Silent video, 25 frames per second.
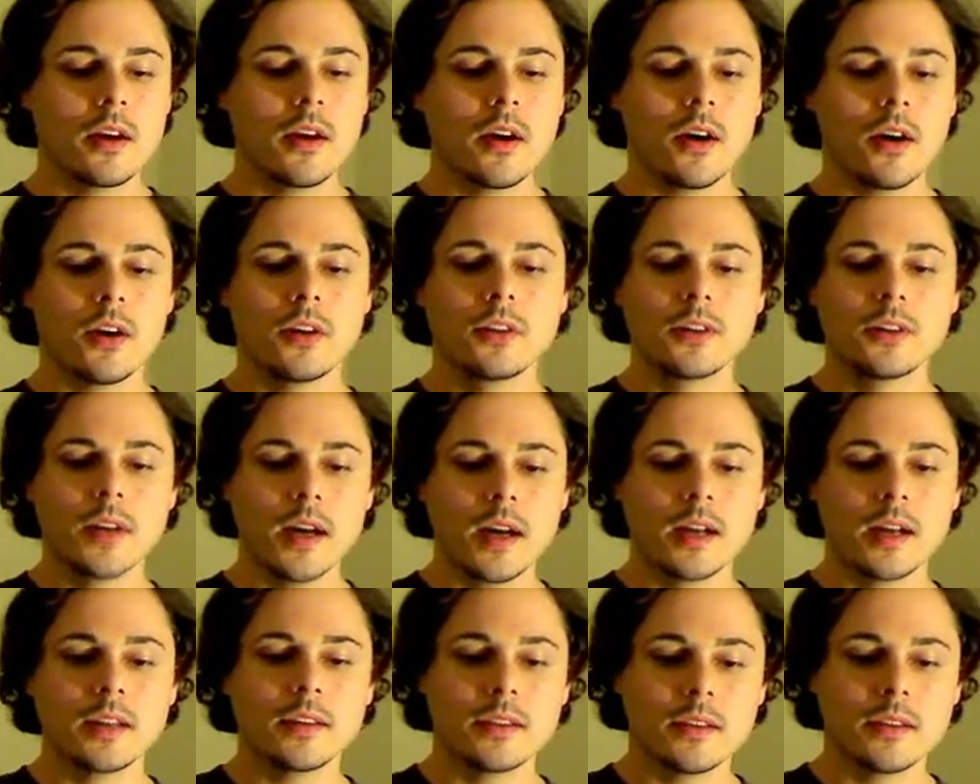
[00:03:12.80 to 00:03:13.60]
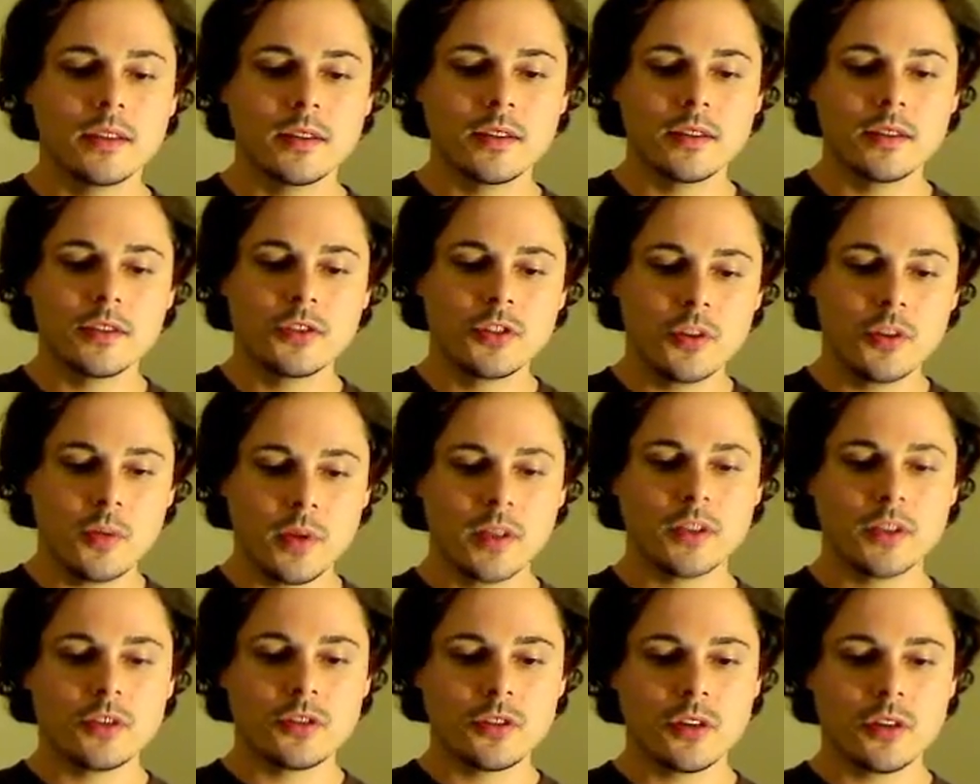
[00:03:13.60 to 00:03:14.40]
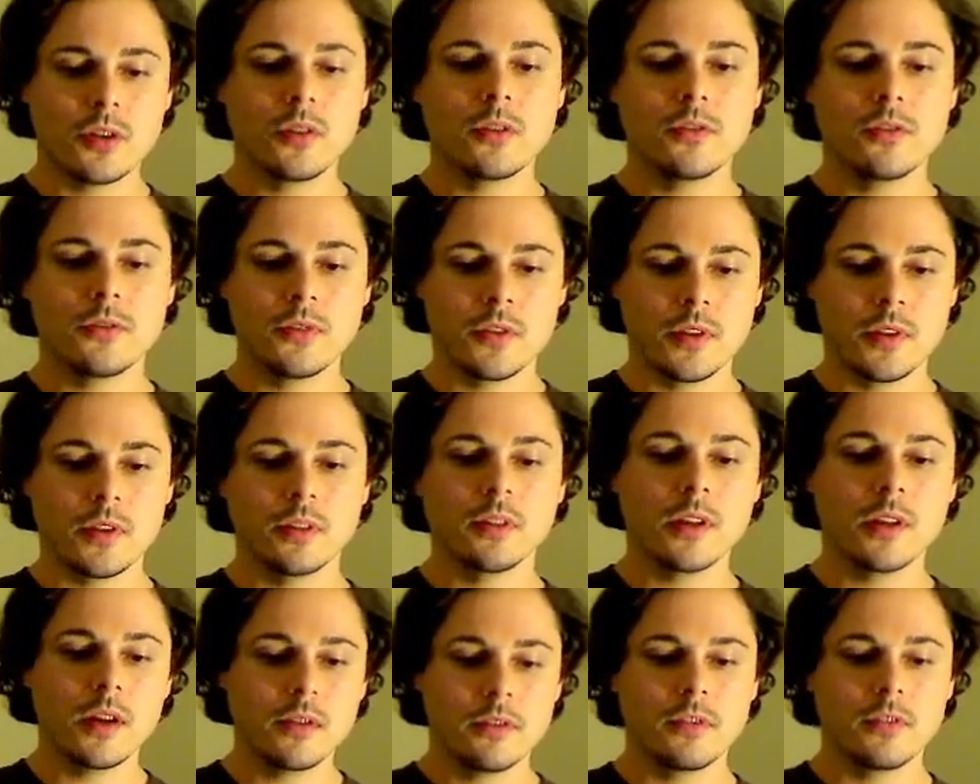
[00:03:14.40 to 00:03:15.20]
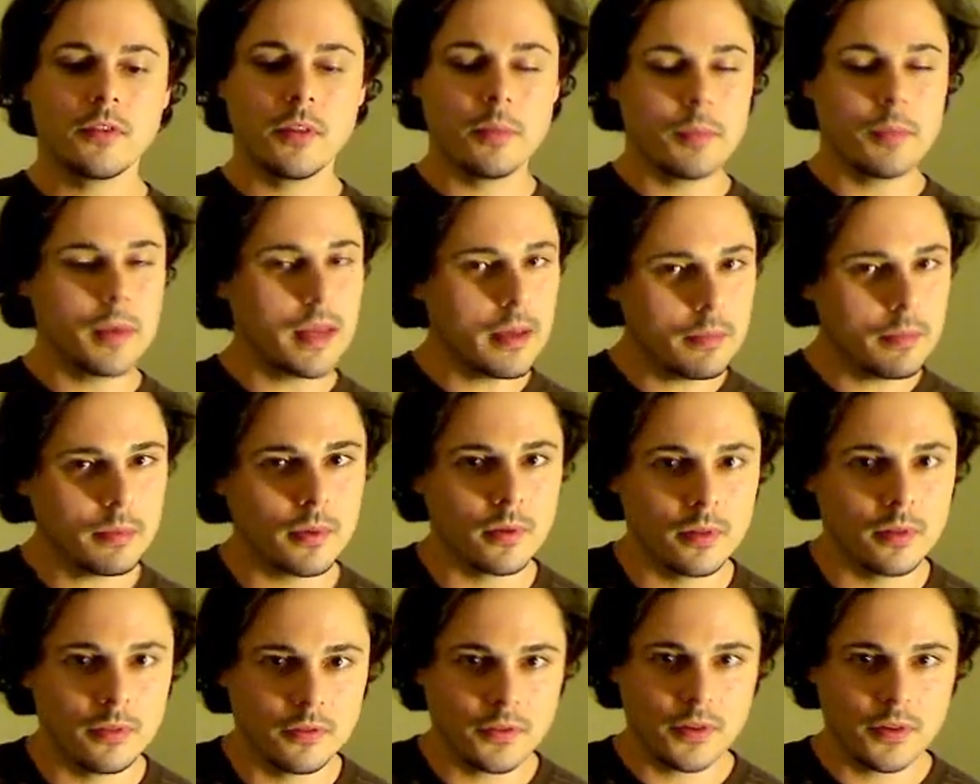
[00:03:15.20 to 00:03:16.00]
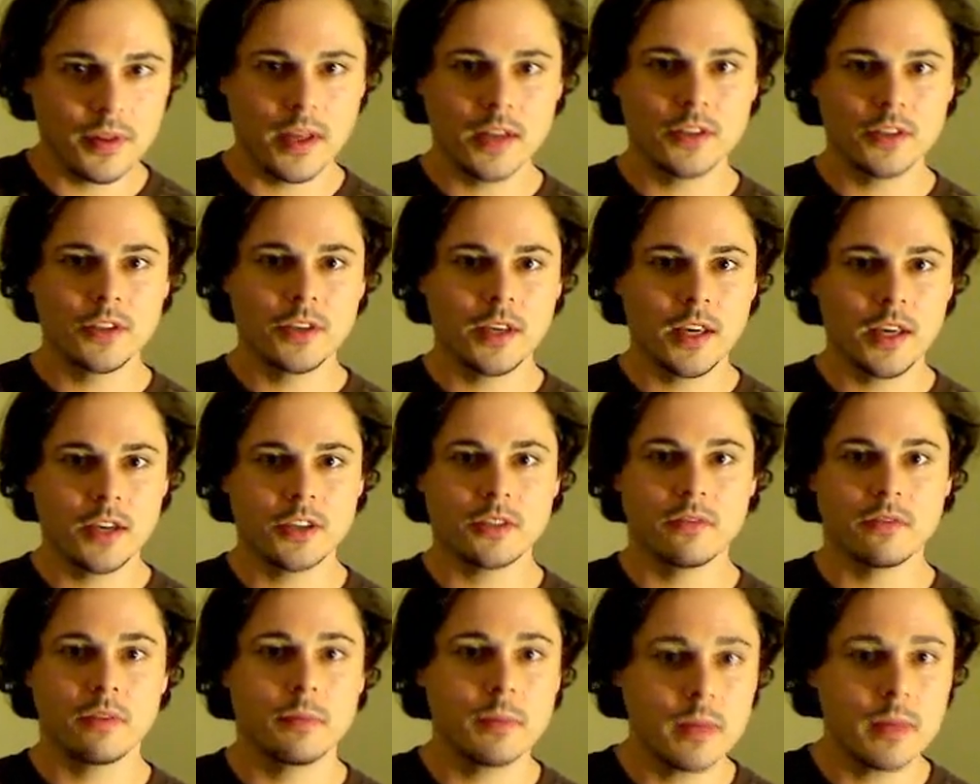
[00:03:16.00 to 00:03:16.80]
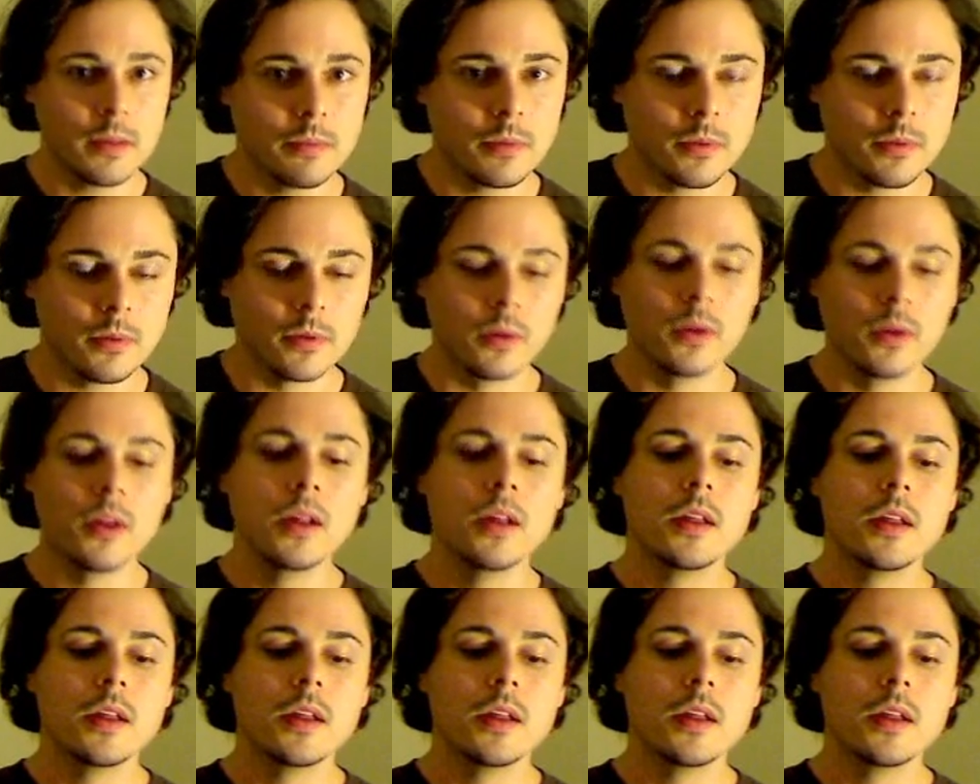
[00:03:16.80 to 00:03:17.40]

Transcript: are not doing so for the love of the people and for the education of the people.